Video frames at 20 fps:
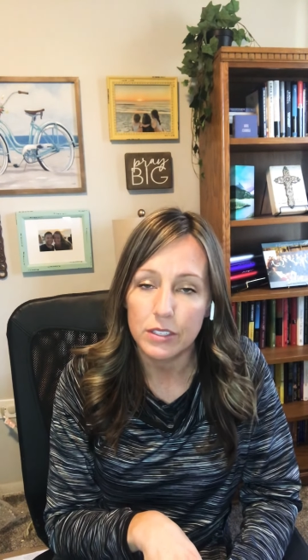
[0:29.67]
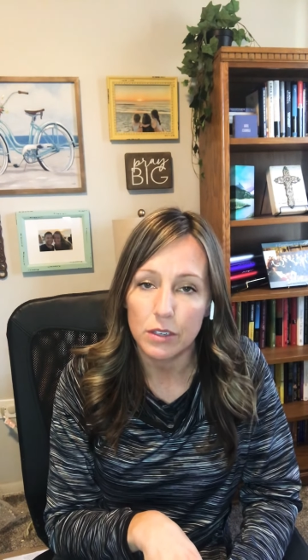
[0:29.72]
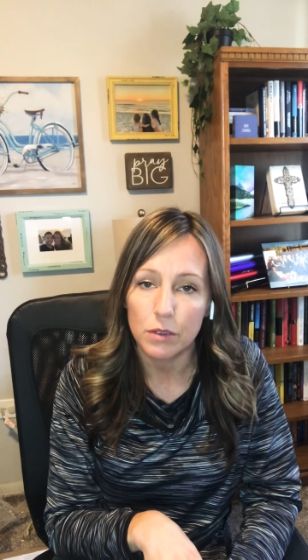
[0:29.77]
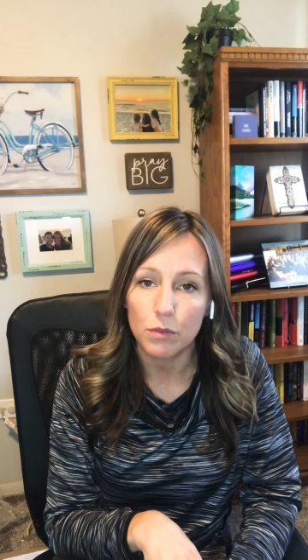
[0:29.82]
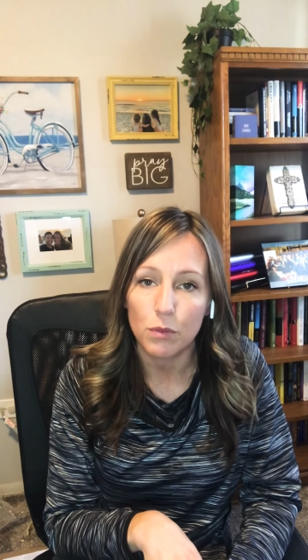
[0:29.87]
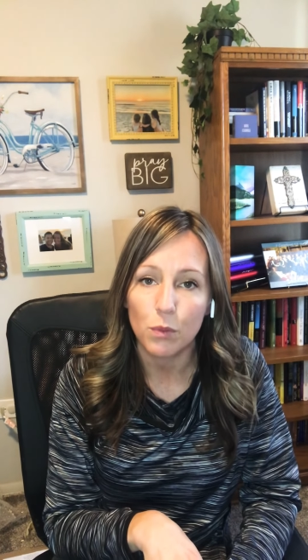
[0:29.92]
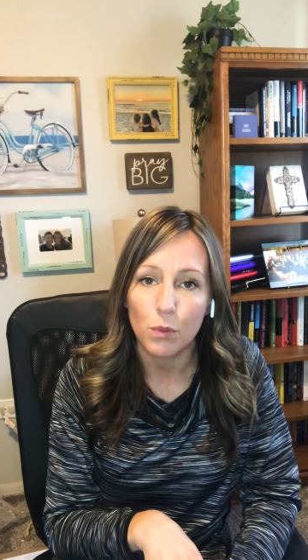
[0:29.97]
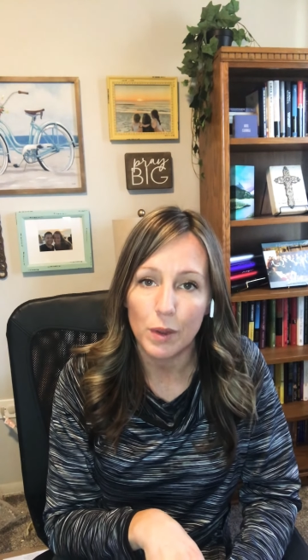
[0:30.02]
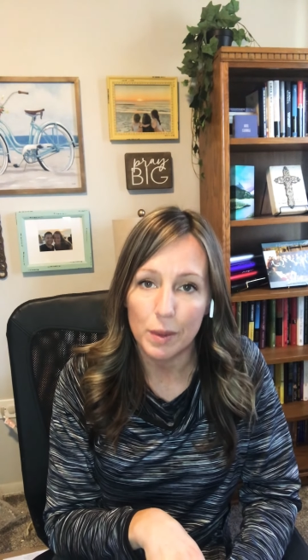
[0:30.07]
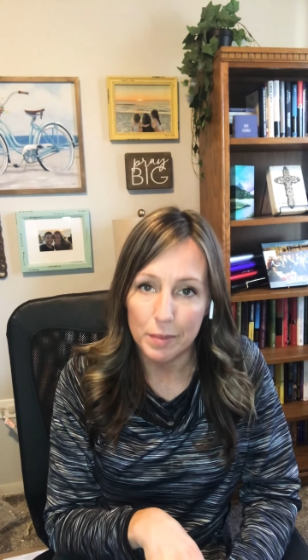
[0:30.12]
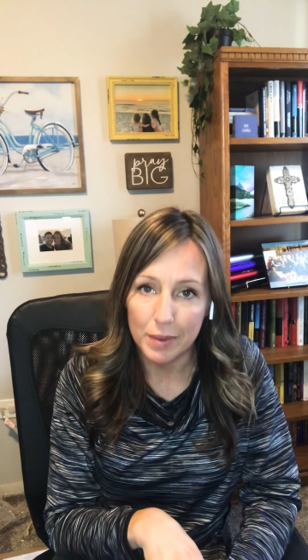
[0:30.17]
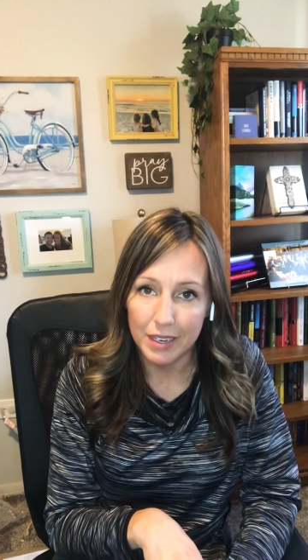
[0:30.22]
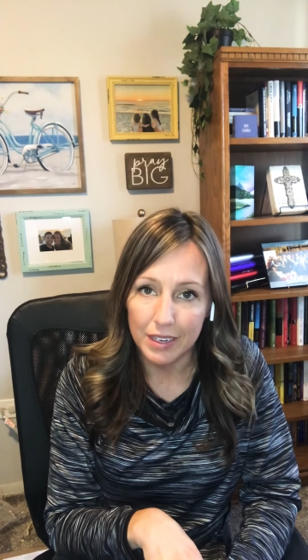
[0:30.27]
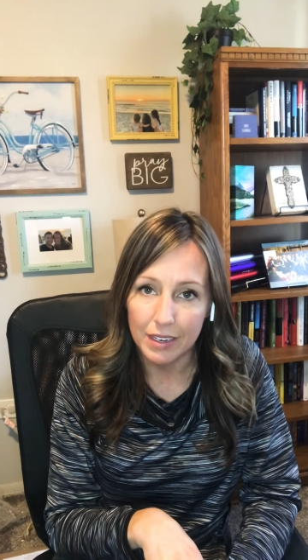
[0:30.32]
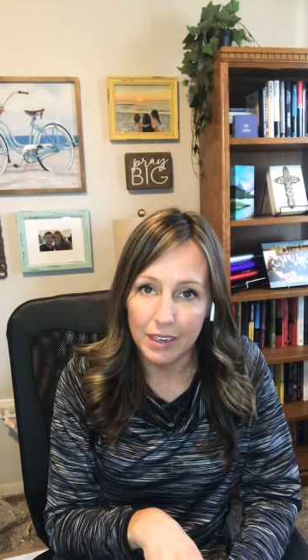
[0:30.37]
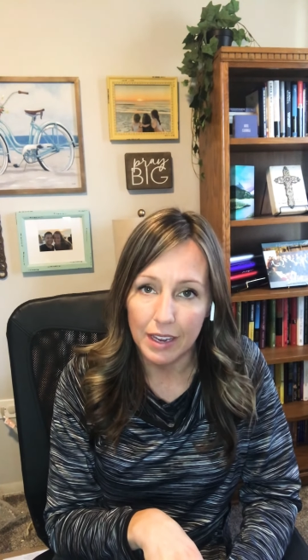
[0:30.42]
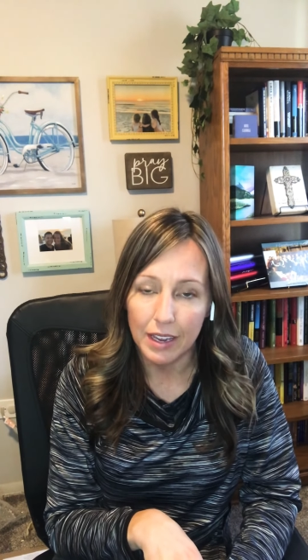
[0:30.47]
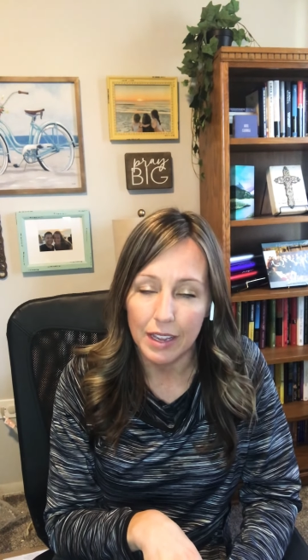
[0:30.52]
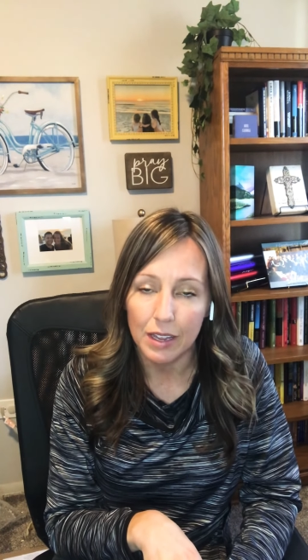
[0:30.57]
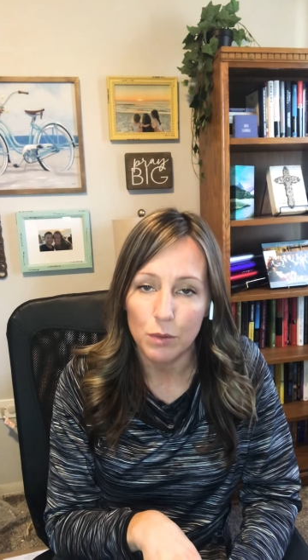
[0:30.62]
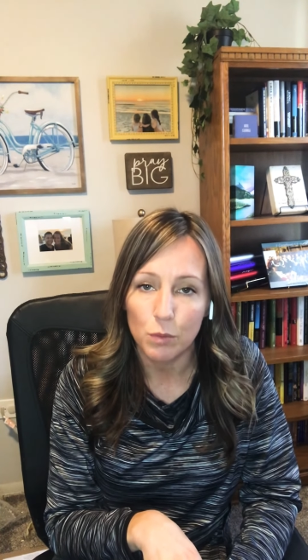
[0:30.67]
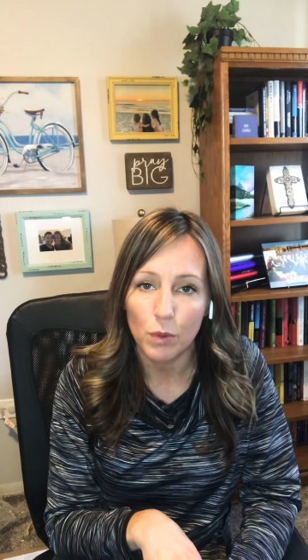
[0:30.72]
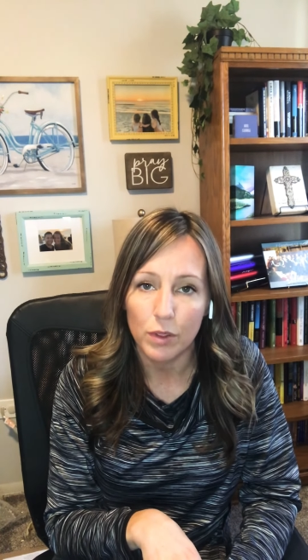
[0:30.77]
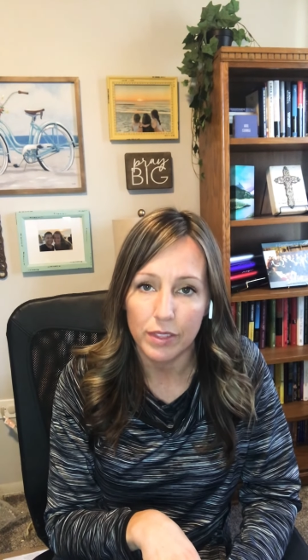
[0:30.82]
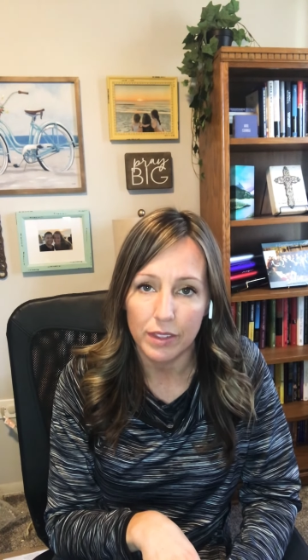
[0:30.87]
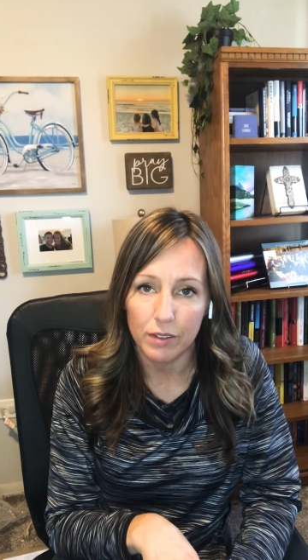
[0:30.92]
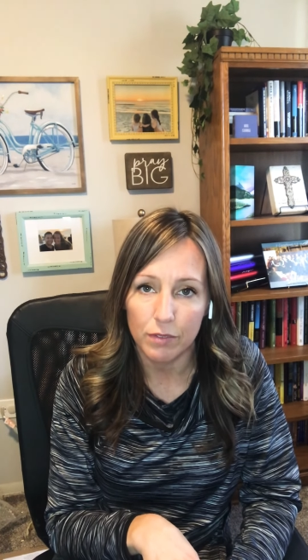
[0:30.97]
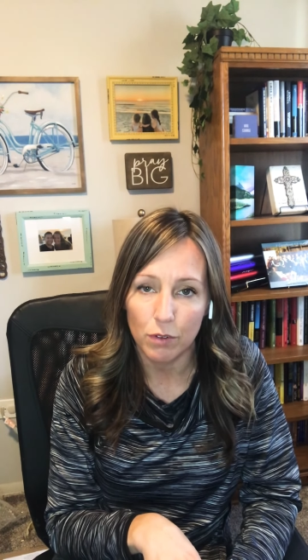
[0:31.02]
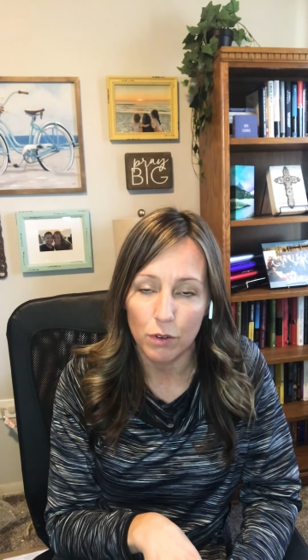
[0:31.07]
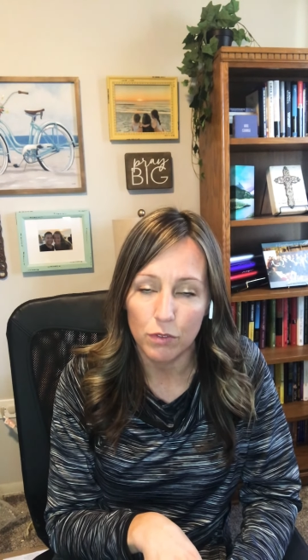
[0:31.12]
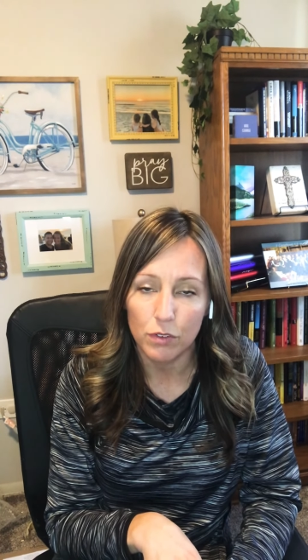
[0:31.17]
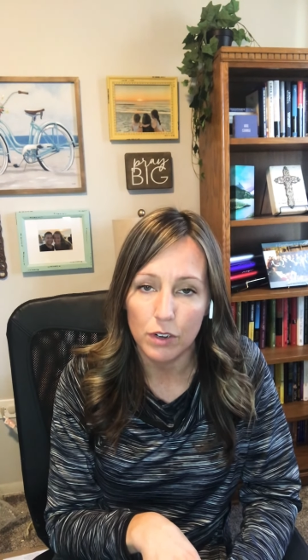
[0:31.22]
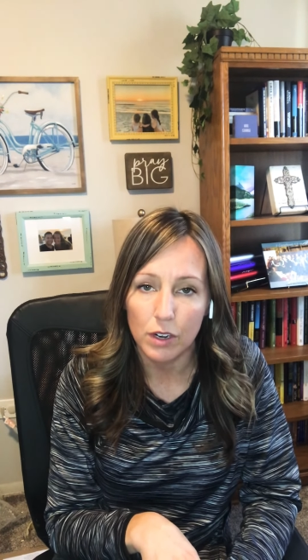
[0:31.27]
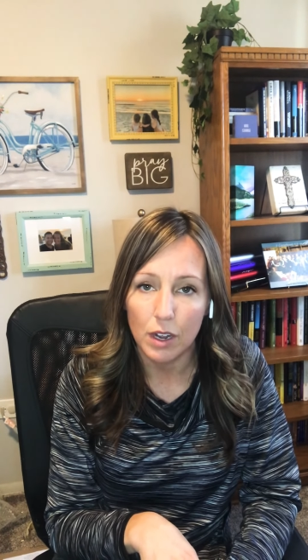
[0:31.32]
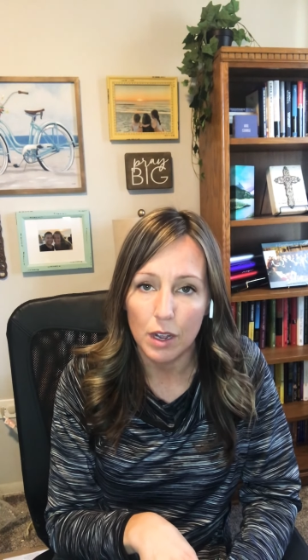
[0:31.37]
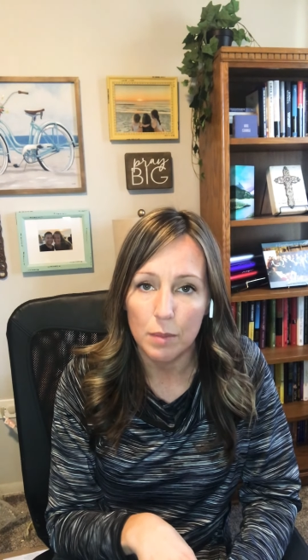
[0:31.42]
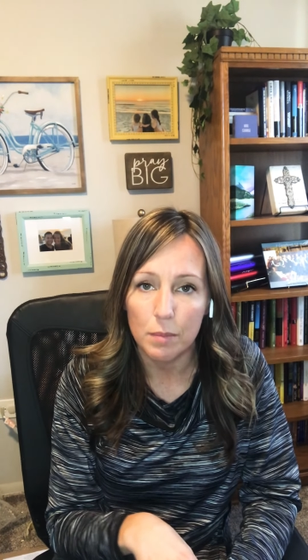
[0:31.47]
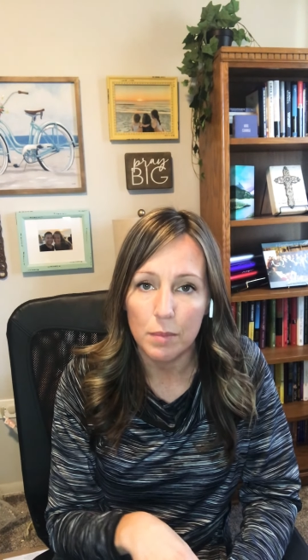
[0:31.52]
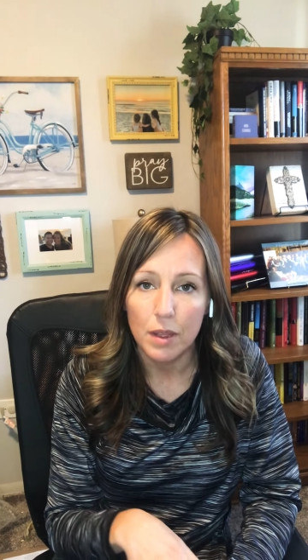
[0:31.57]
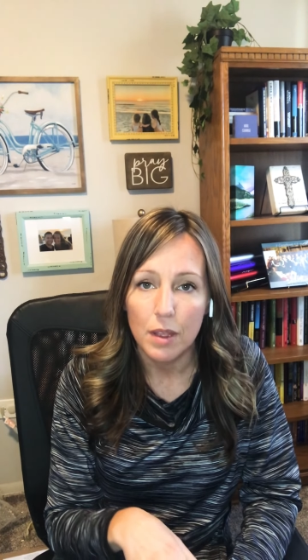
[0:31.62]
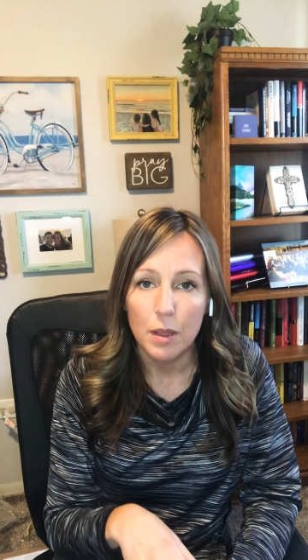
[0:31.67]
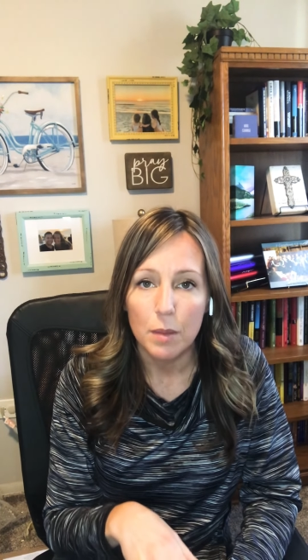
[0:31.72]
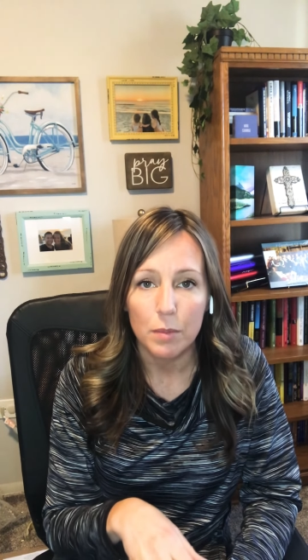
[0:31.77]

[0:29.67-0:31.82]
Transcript: of women and what they've overcome,